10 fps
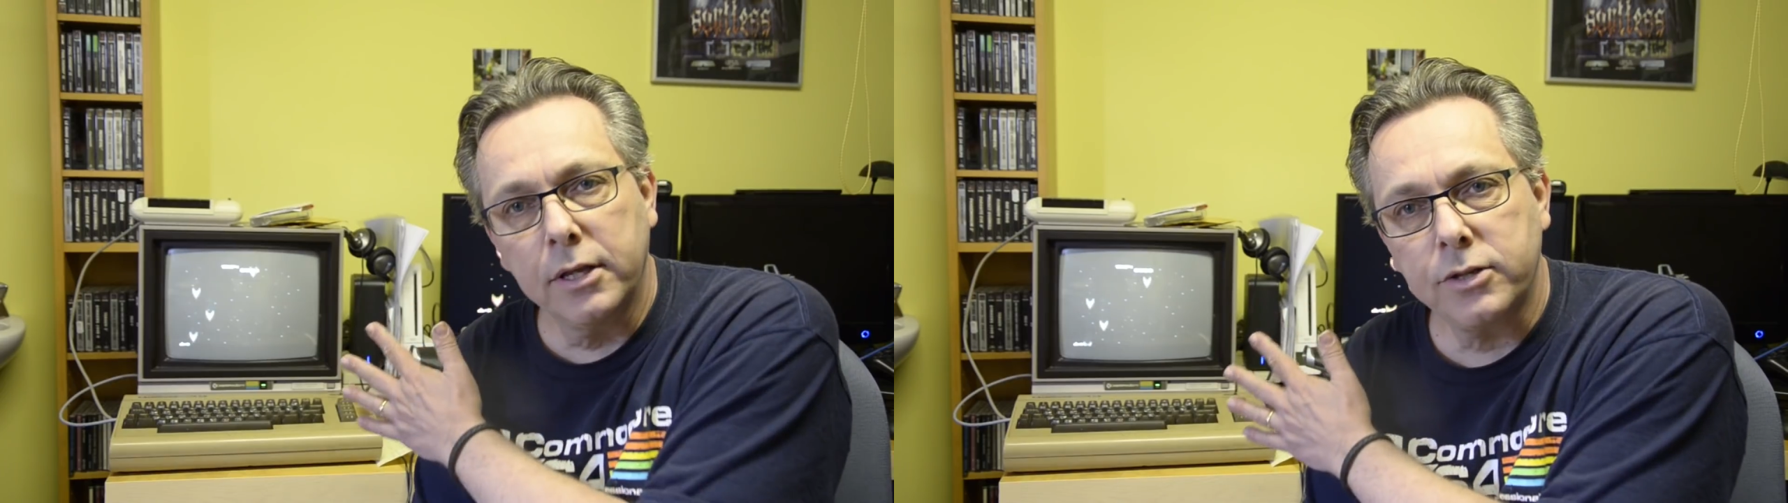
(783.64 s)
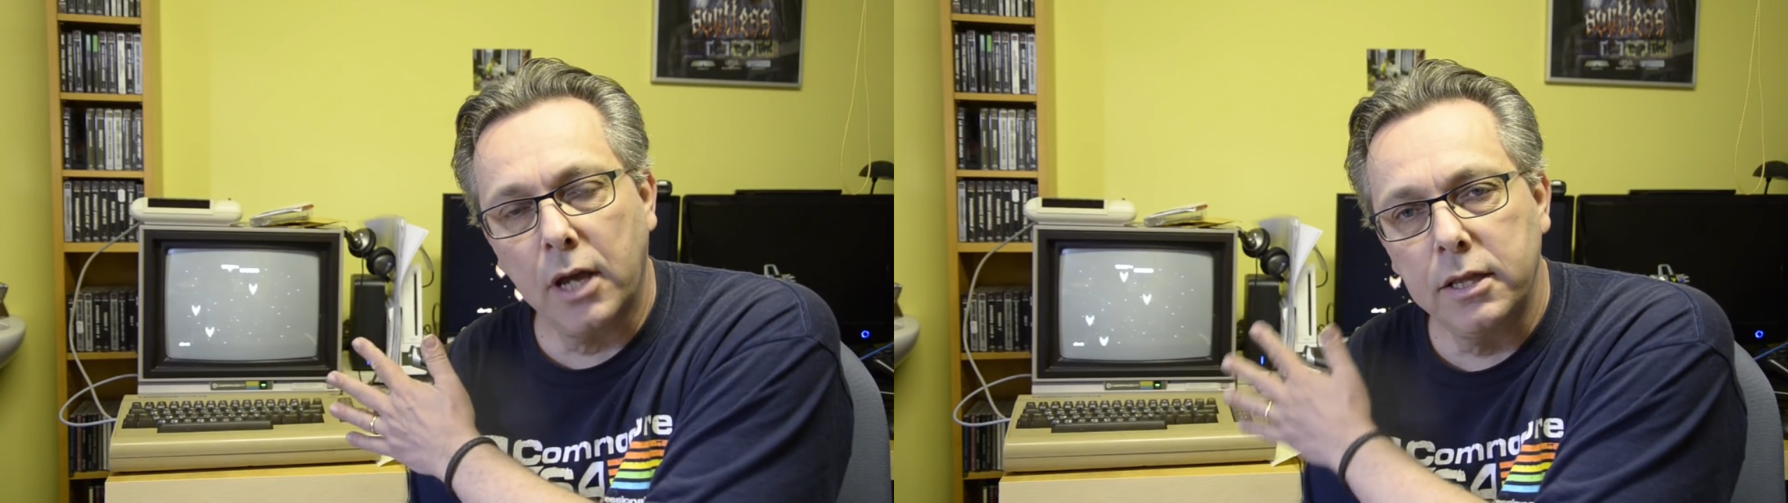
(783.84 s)

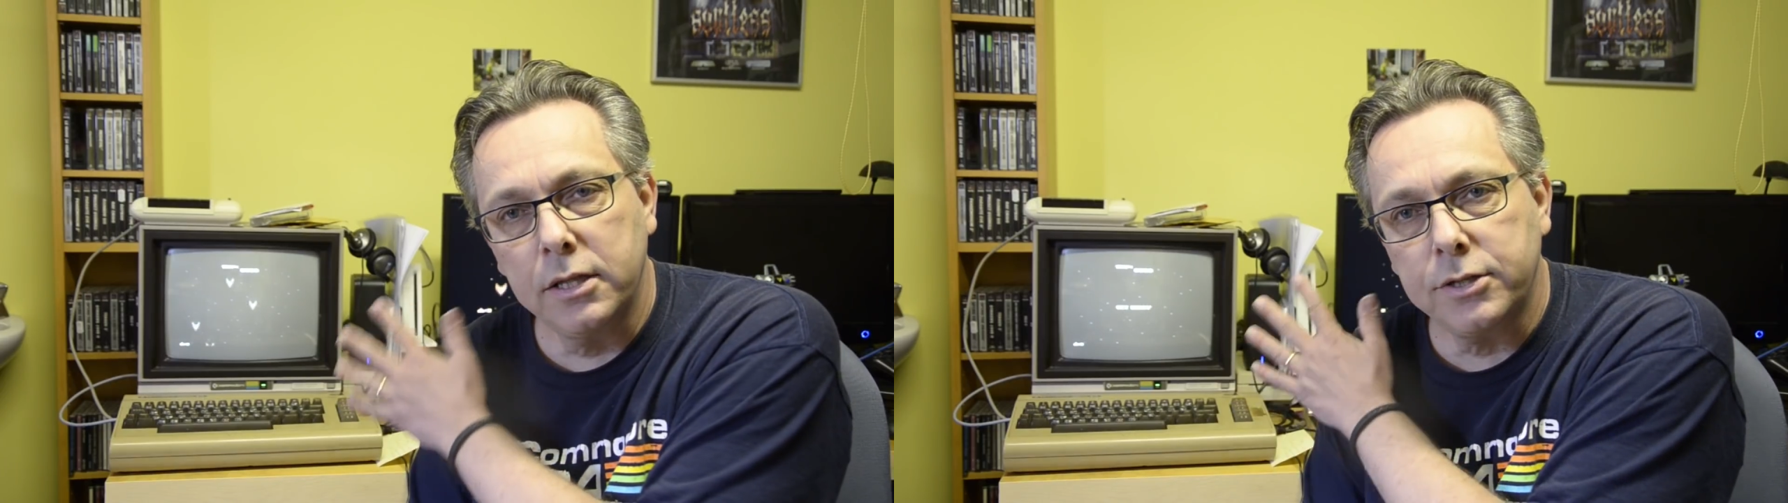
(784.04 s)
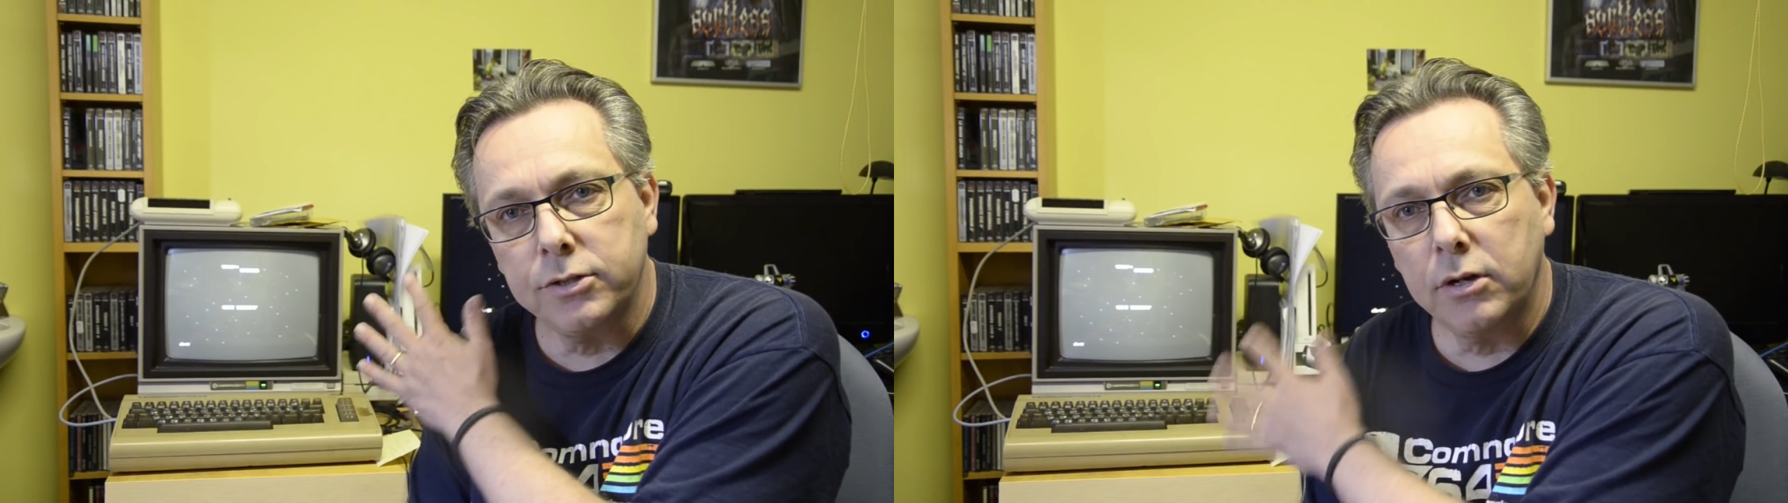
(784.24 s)
this, and
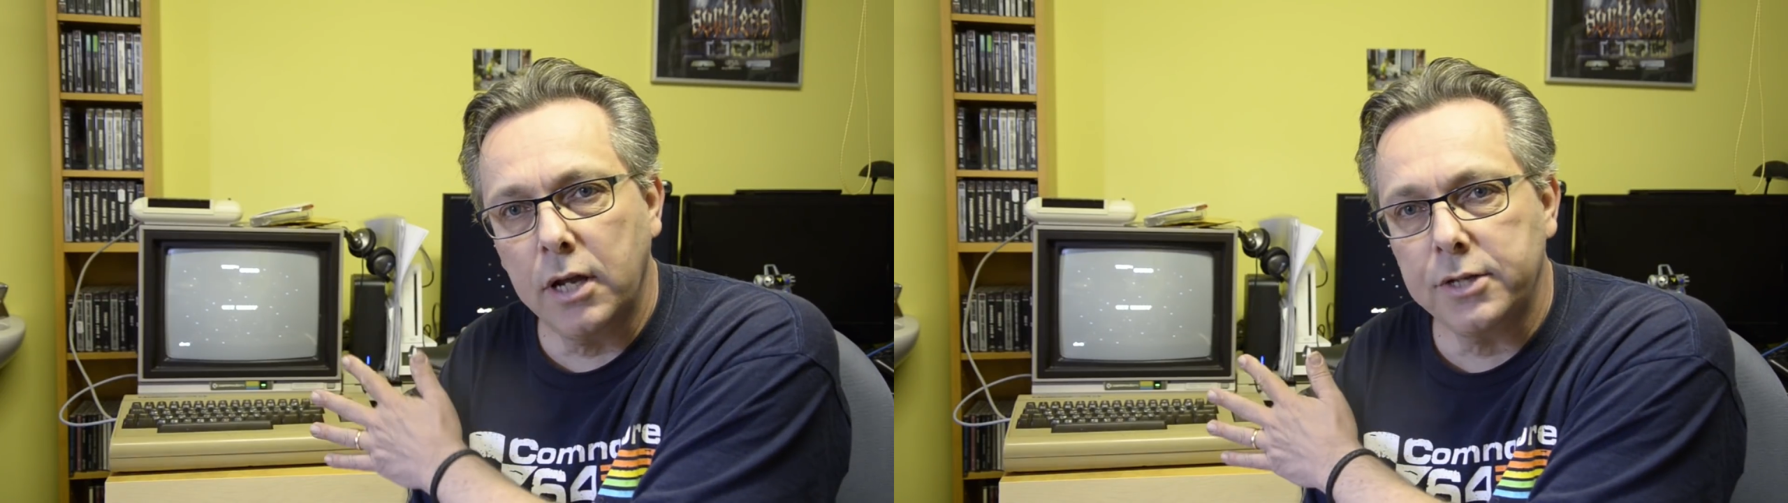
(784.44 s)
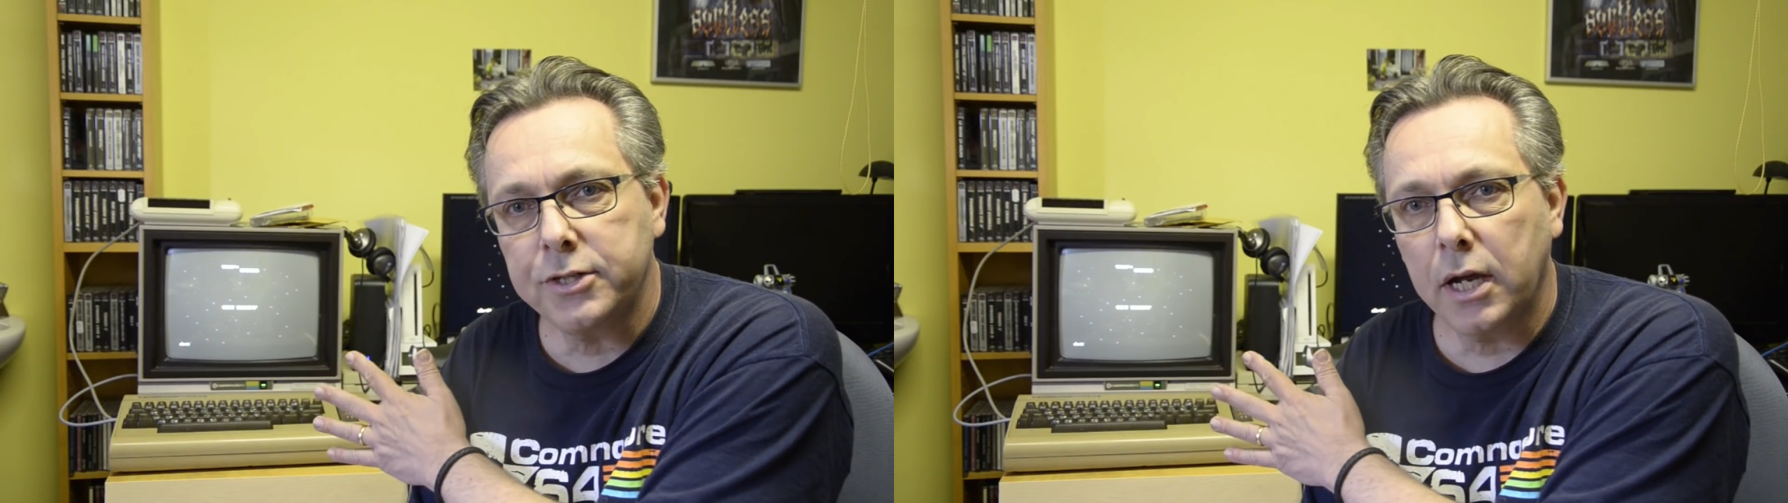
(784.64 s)
this is on
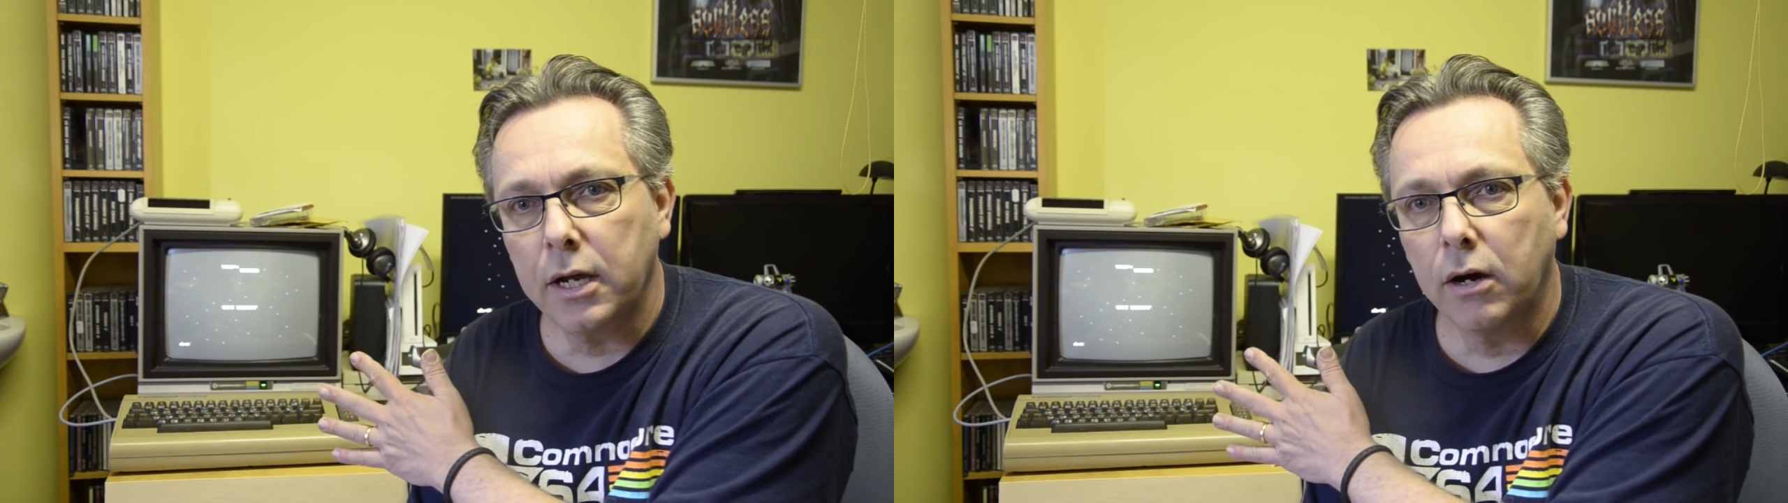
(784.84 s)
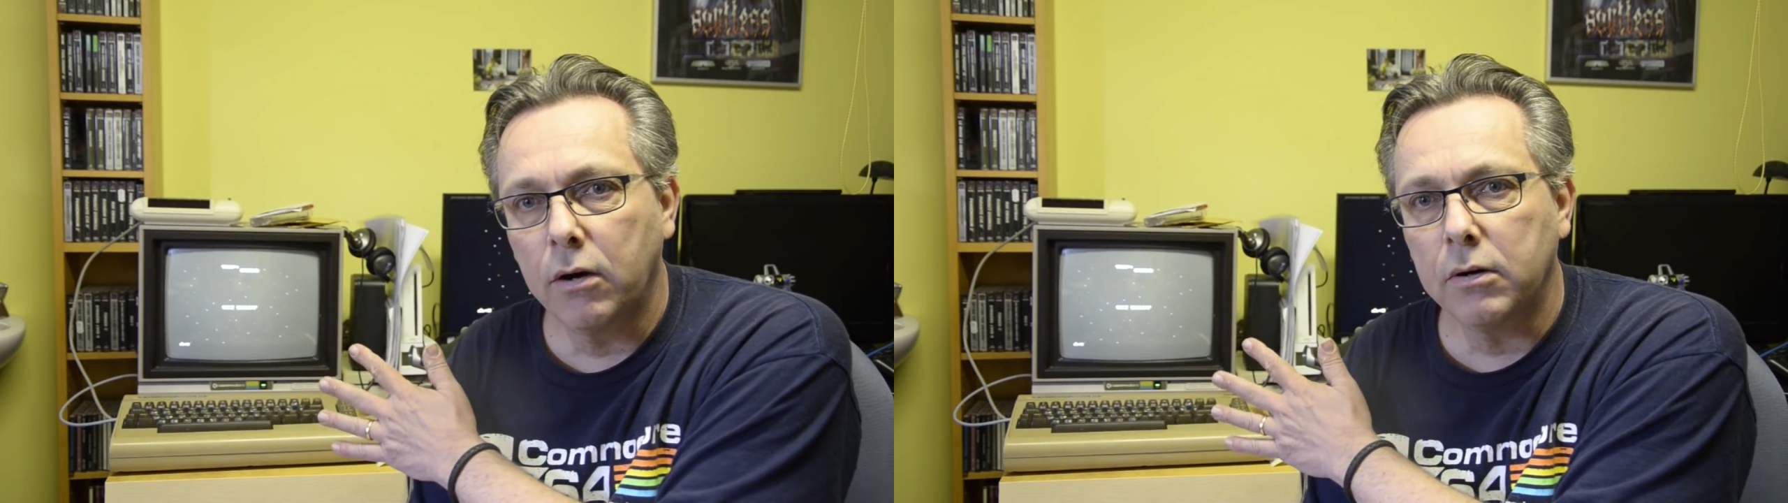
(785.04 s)

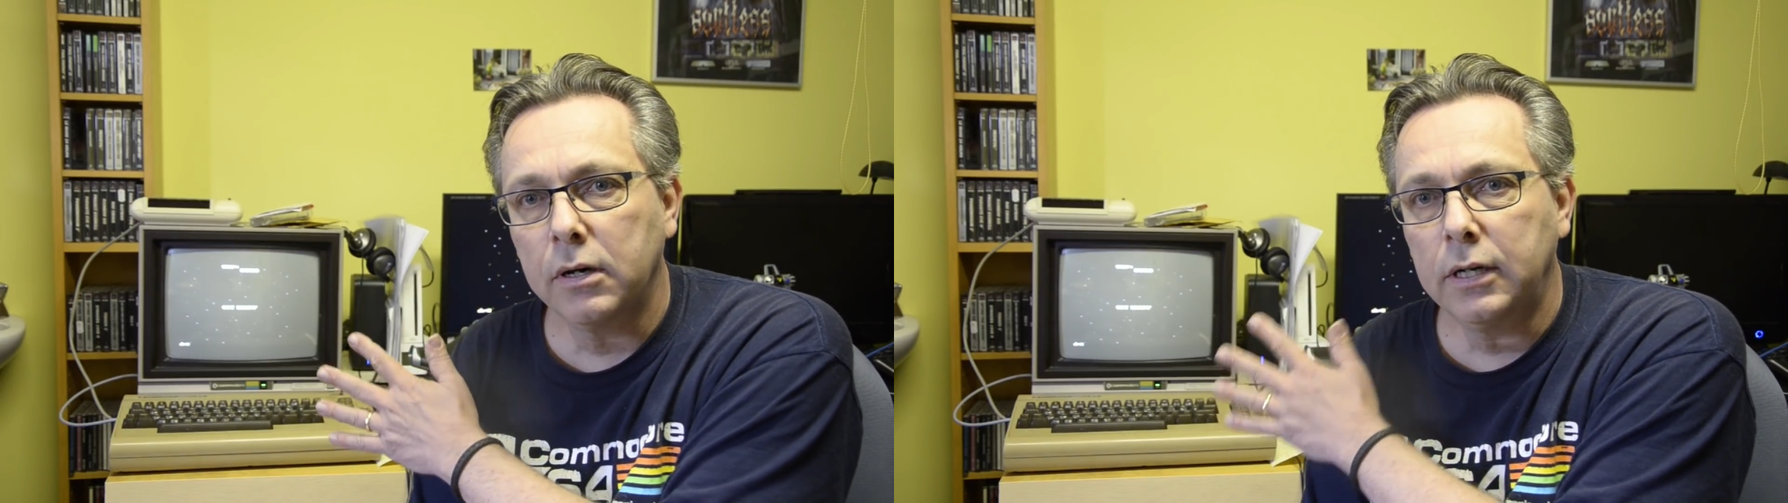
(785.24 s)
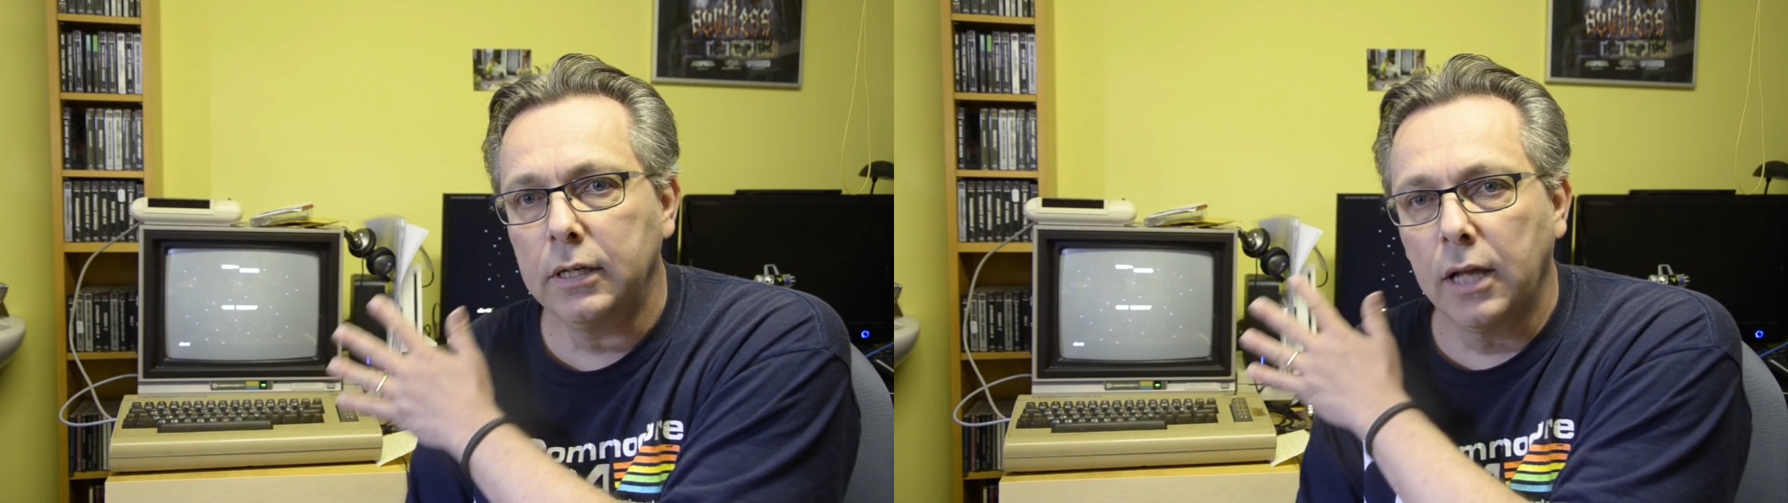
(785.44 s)
HIO.